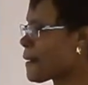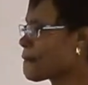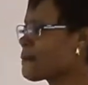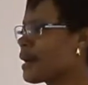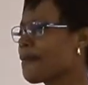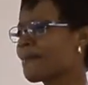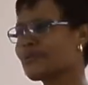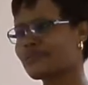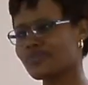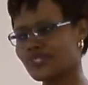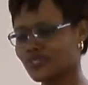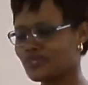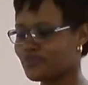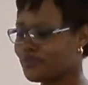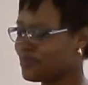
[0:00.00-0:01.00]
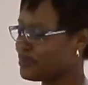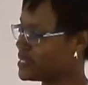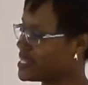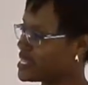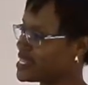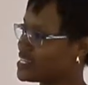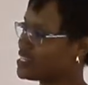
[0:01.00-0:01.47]
My mom told me
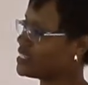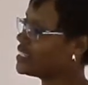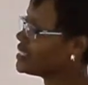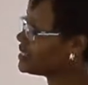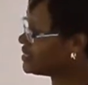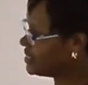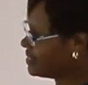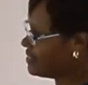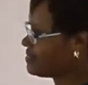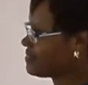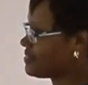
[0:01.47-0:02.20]
one thing, Liz,